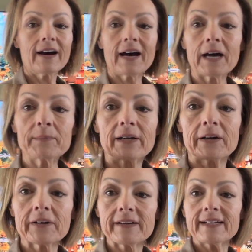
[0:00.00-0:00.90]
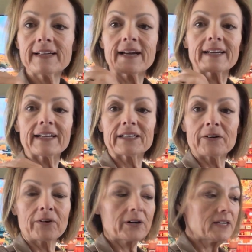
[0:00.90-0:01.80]
I'm in a hurry. I gotta
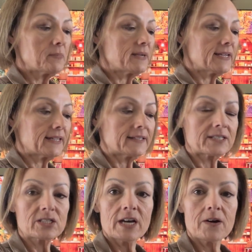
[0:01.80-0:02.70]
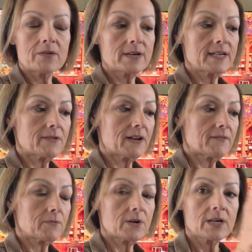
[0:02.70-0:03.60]
go hurry up and get in the shower, get ready
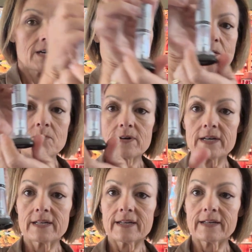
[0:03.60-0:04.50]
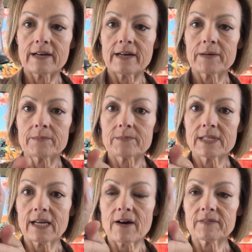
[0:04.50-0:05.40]
for work. We're gonna
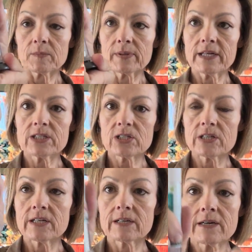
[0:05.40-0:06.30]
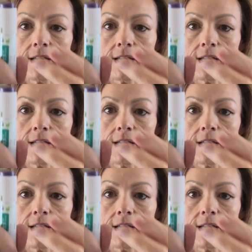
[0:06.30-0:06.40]
take off the plunger,